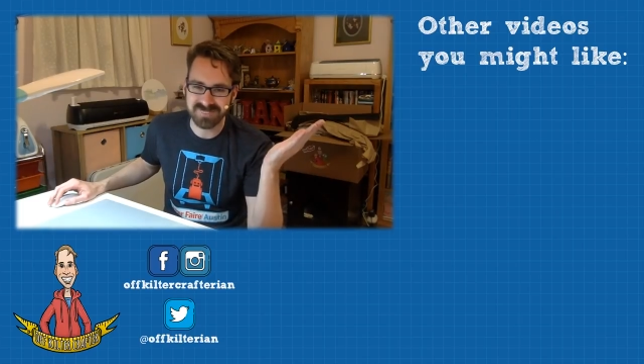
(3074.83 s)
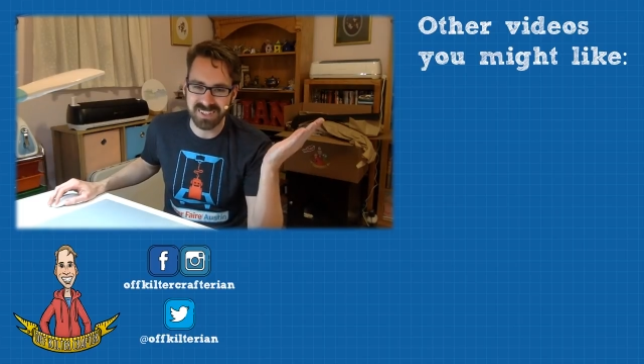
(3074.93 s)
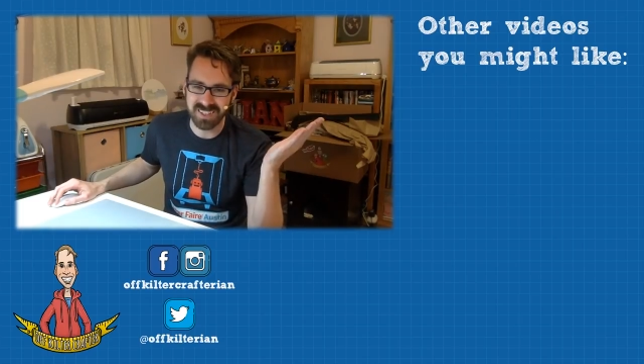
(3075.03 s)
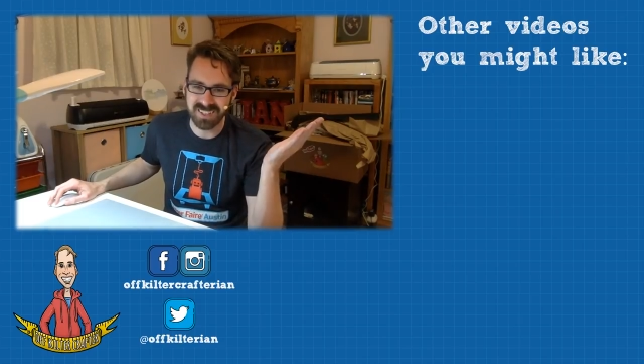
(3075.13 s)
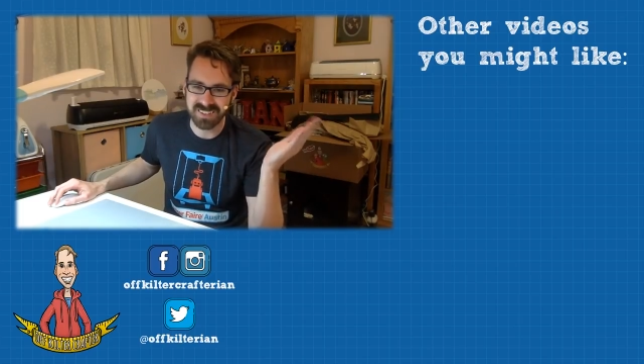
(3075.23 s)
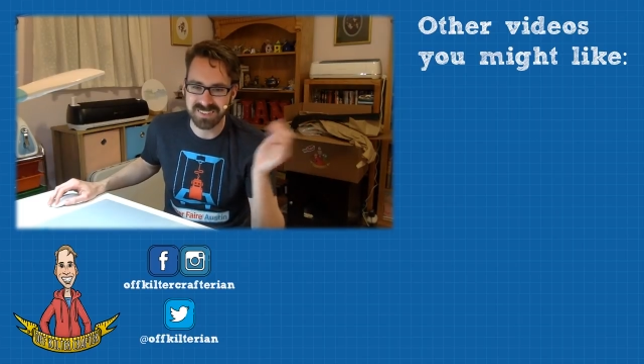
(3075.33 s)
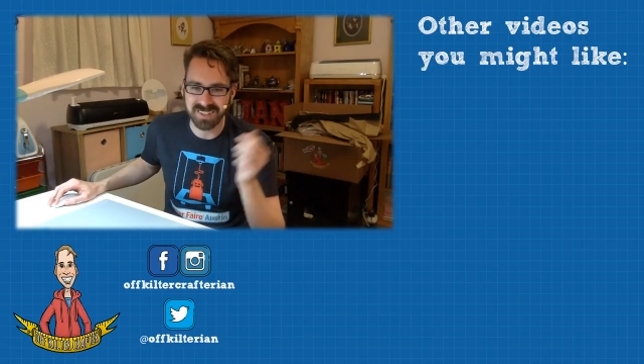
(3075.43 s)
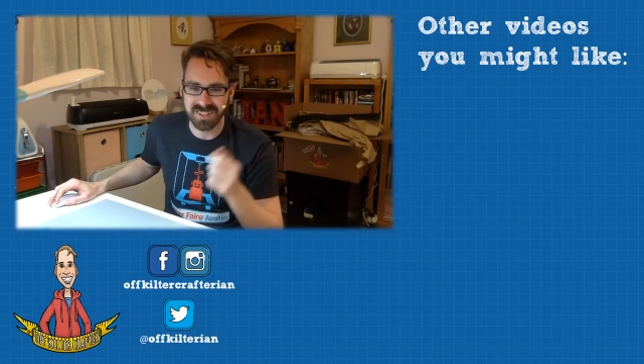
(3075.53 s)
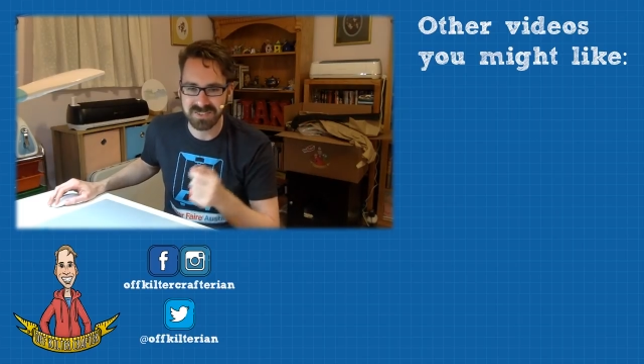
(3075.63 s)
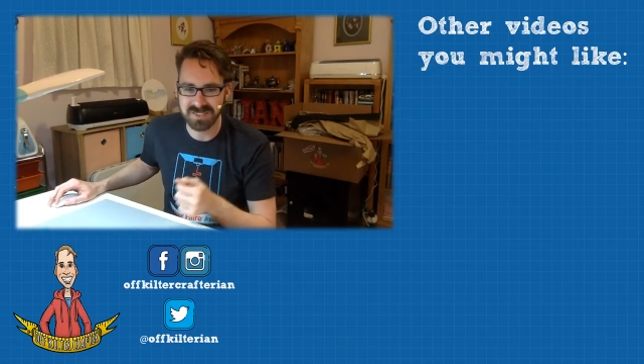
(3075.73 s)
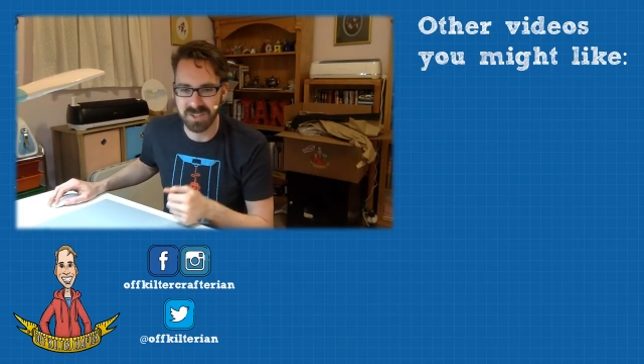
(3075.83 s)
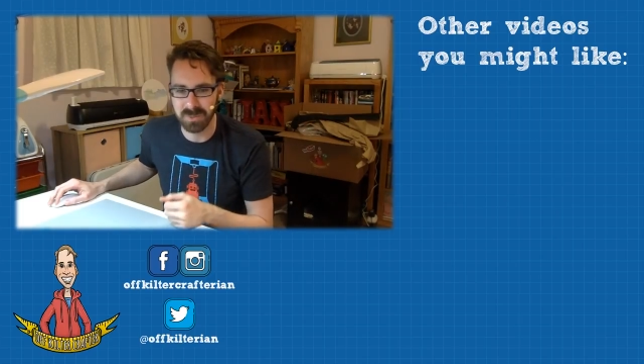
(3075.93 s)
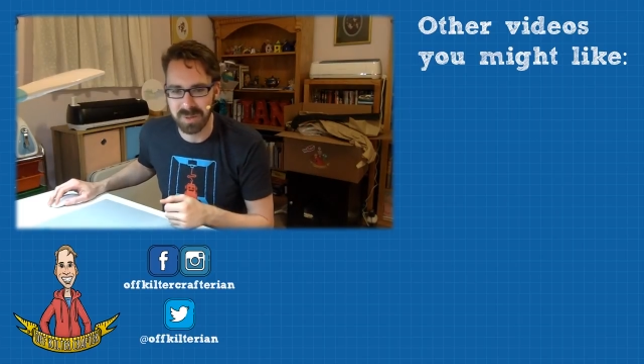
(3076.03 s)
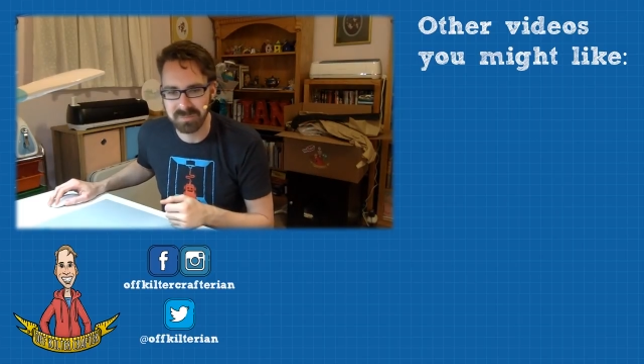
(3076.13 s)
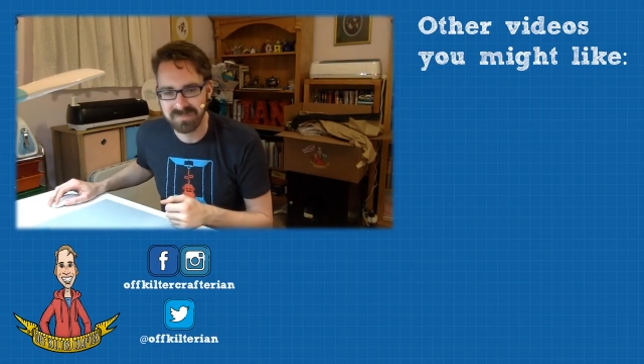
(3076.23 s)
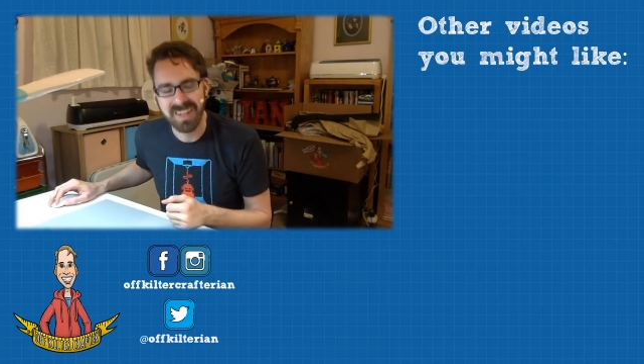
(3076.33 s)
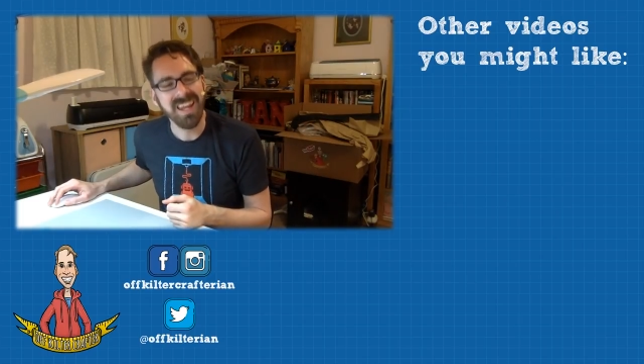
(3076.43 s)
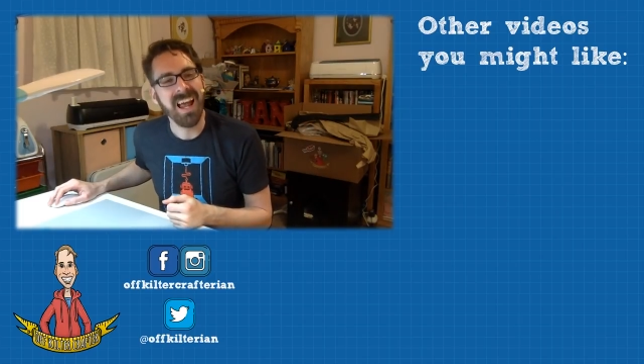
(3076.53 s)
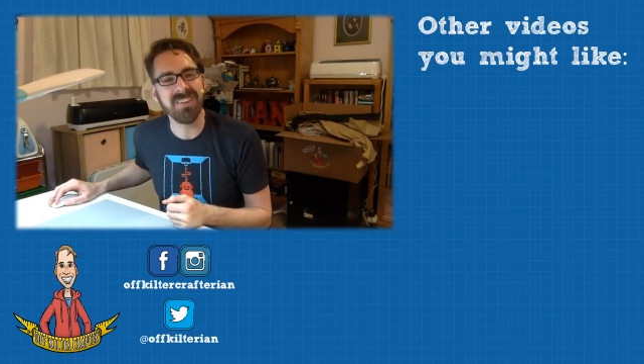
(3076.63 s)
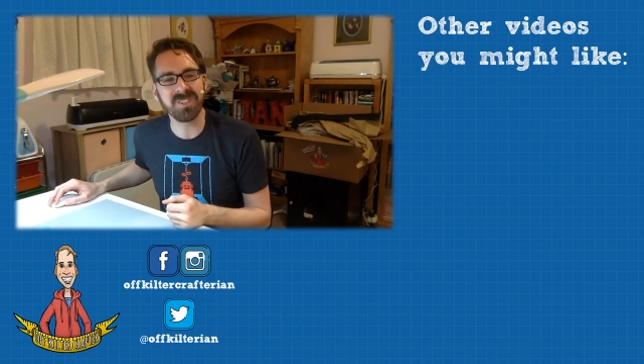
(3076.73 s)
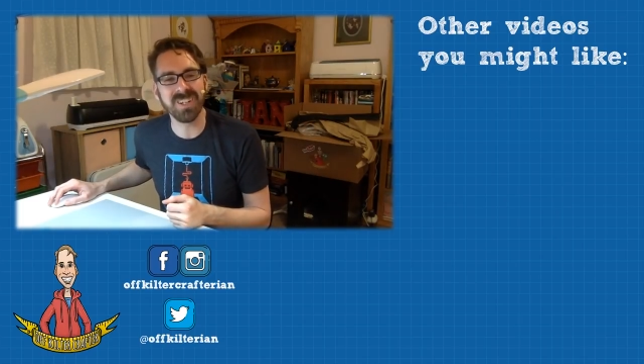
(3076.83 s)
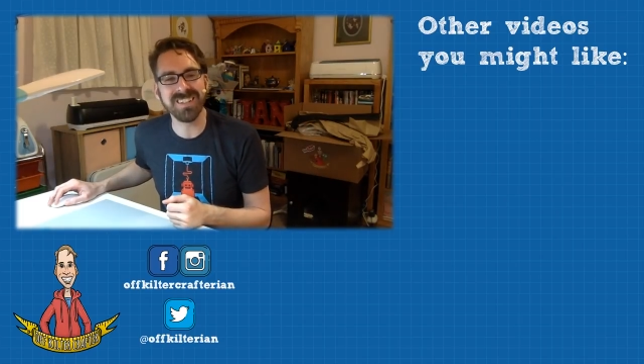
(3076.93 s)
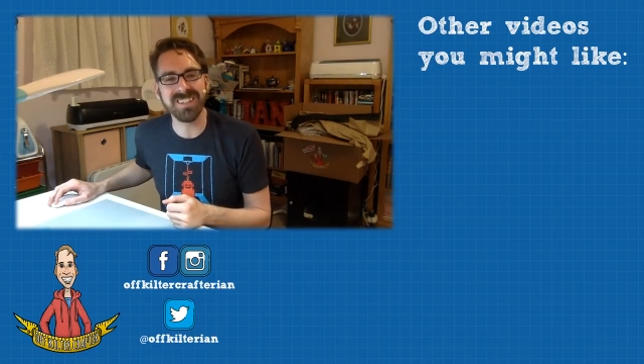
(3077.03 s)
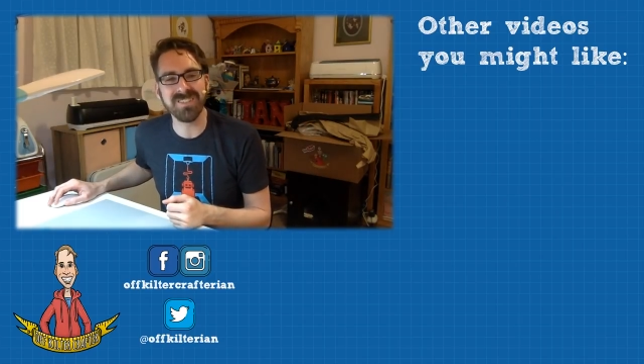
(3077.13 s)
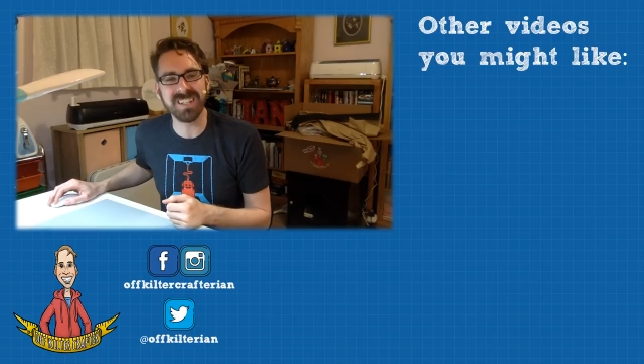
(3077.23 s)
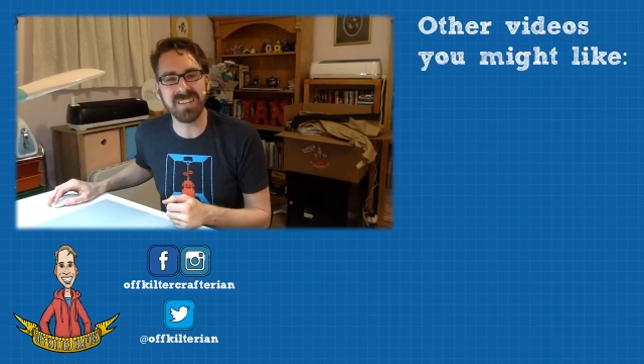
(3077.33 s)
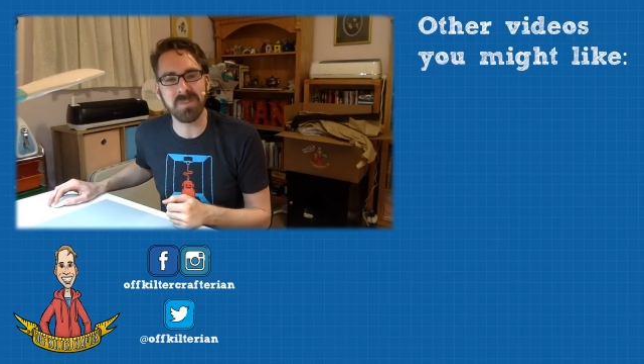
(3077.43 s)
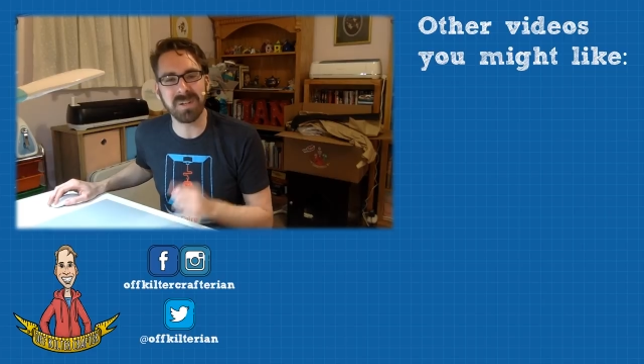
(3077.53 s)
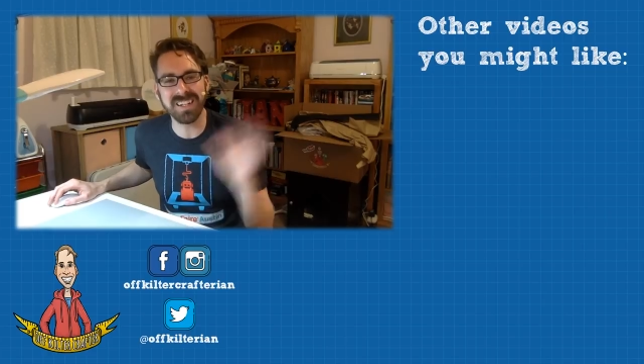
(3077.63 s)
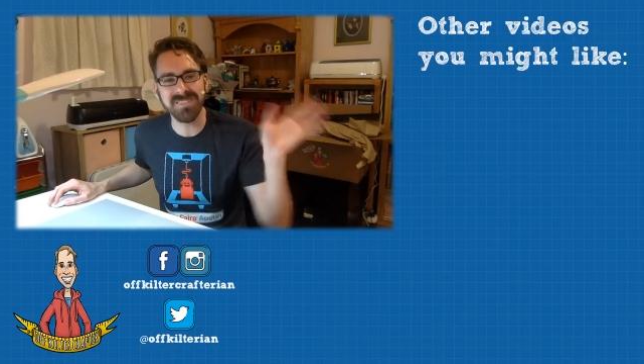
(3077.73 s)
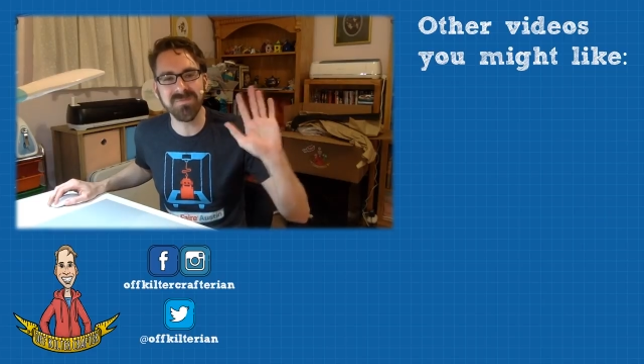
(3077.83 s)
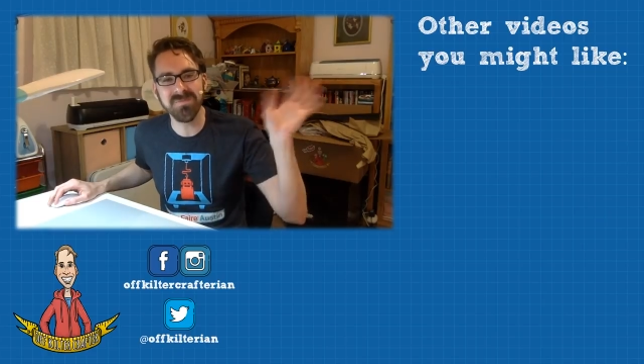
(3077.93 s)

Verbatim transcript: Ah, gosh. Oh, well. Have a great evening, everybody.